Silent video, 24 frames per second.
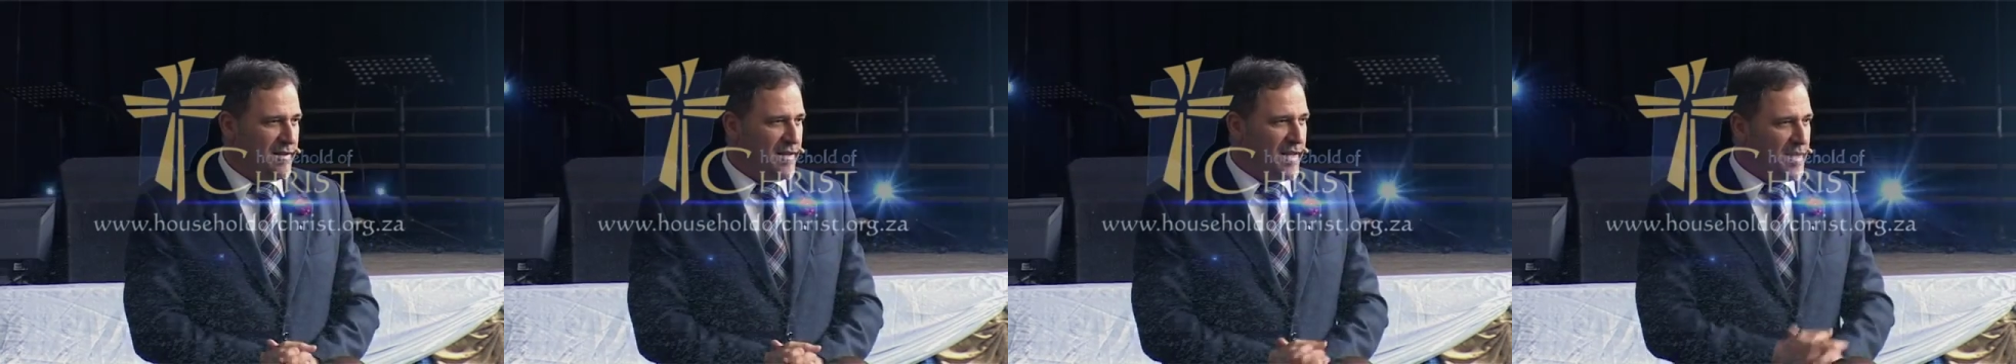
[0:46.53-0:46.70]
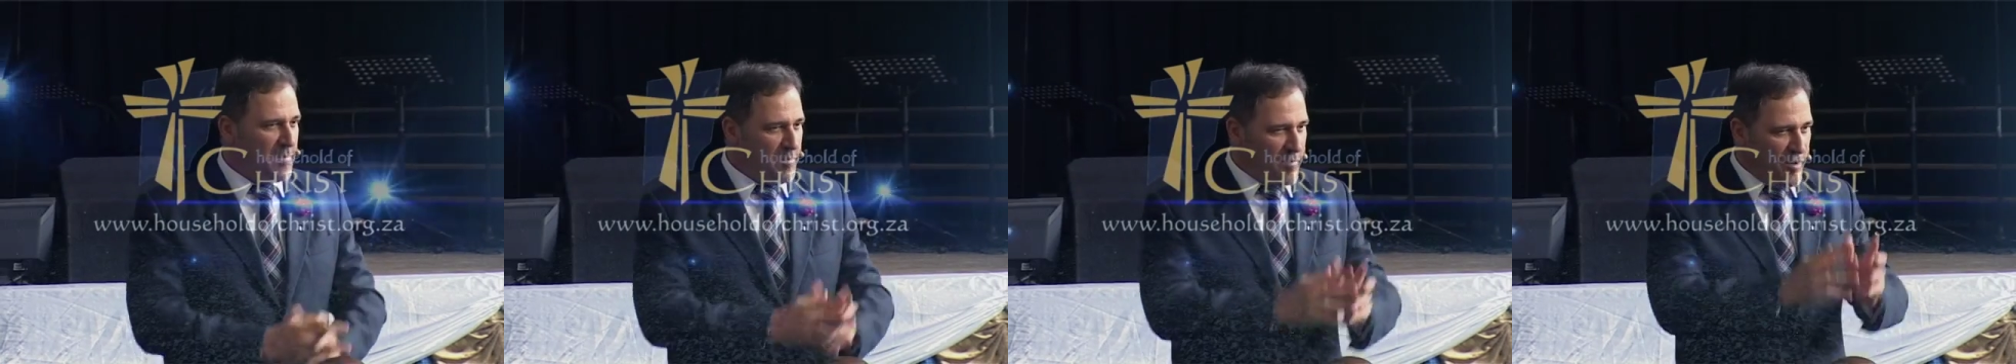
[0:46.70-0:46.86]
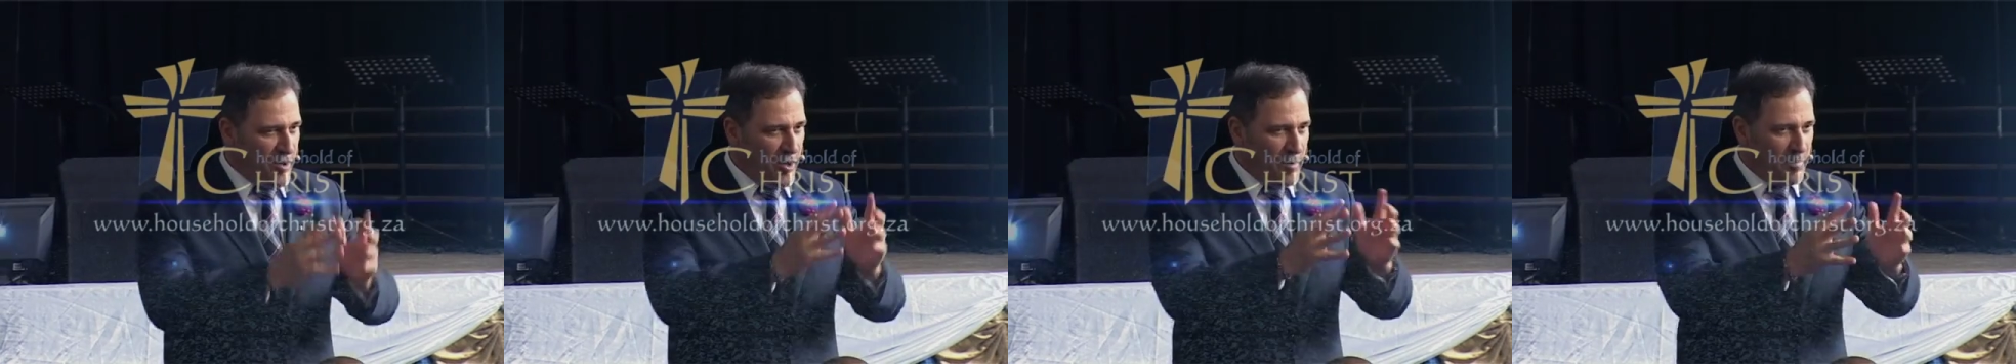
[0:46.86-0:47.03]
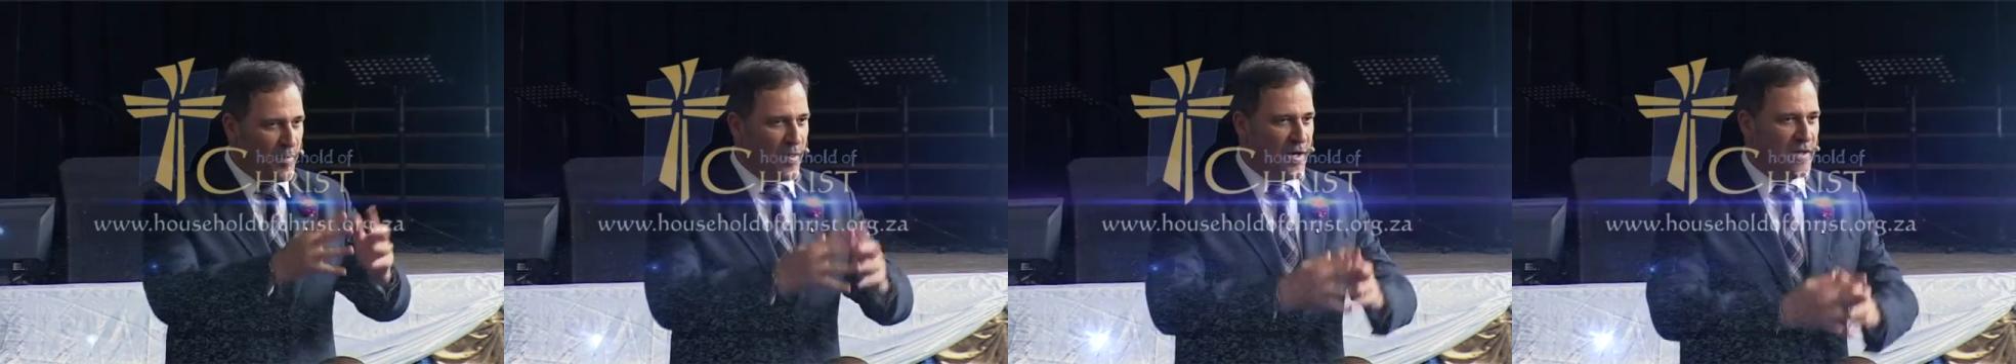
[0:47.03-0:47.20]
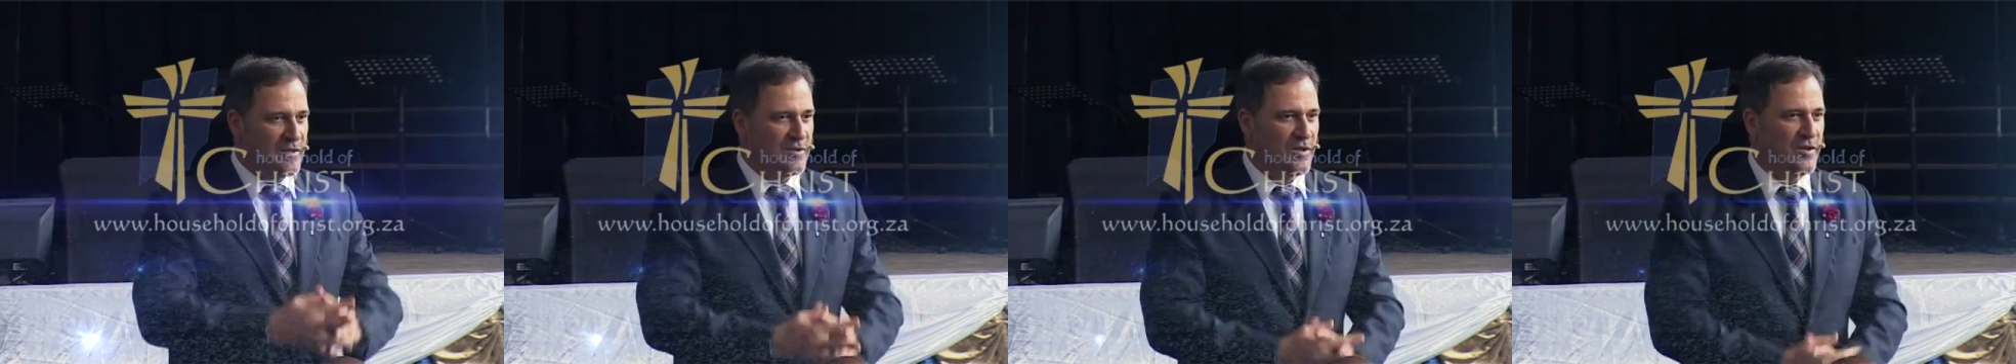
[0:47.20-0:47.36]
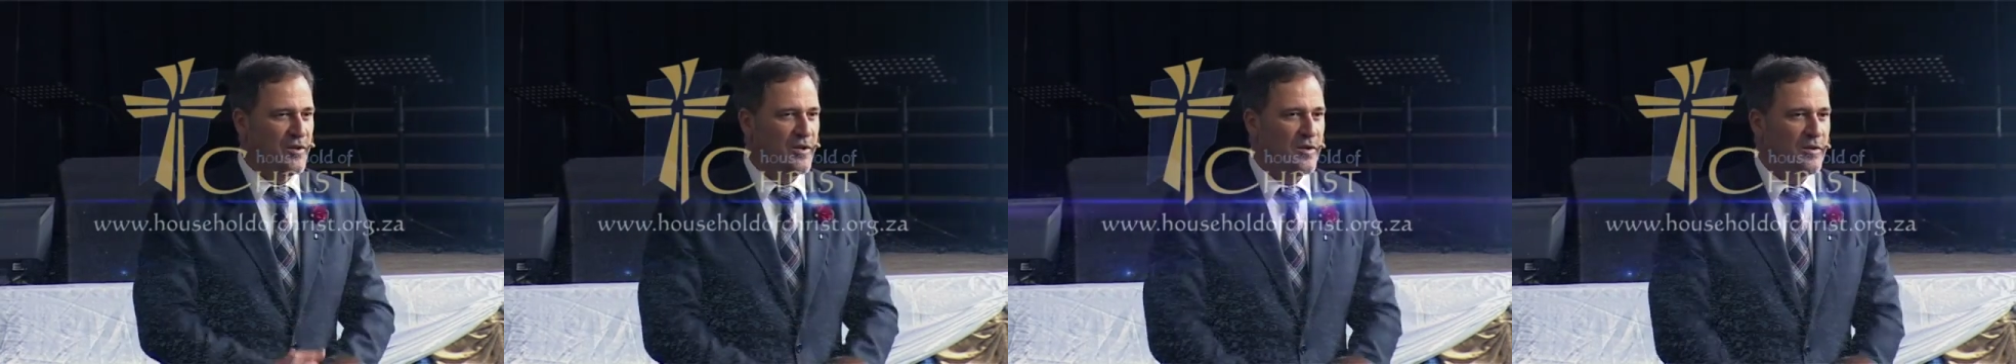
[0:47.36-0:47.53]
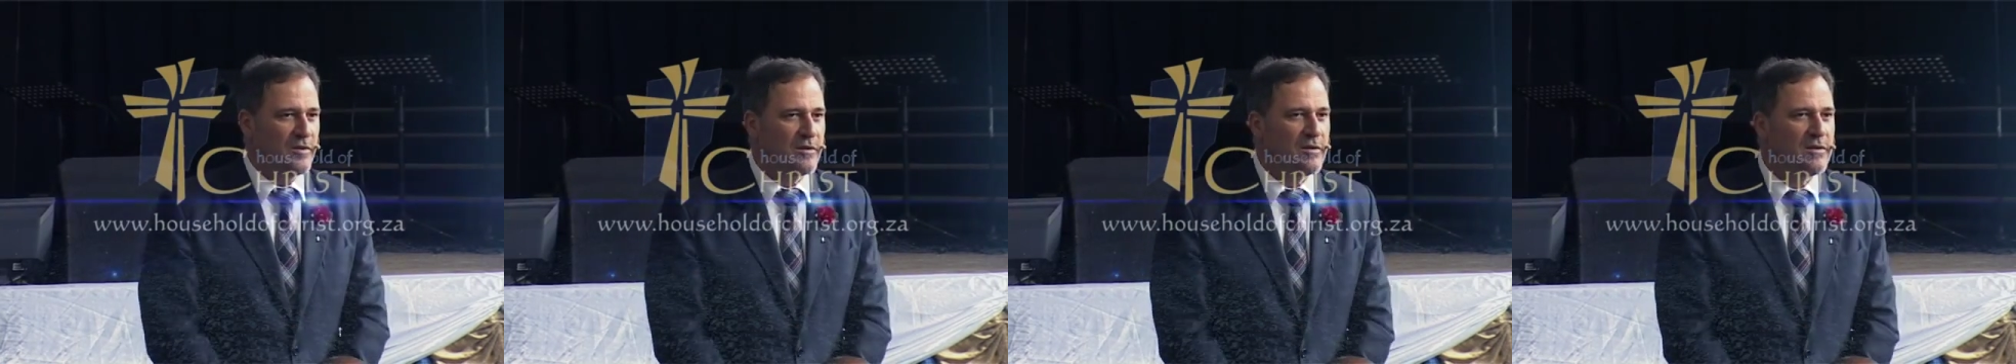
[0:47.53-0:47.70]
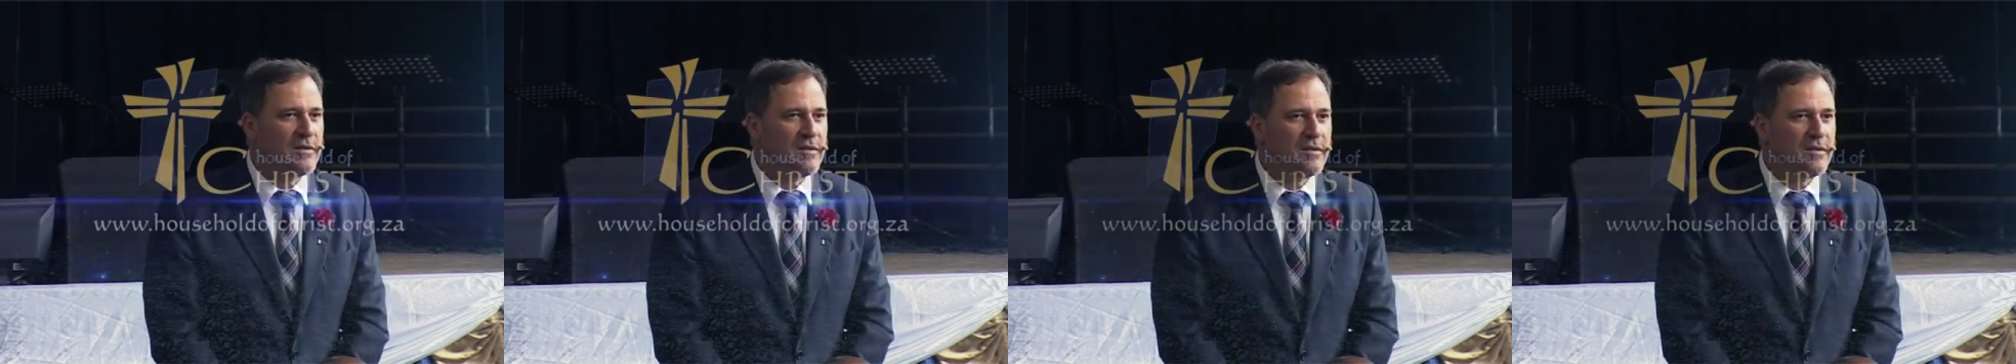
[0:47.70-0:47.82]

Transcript: Let me operate on you.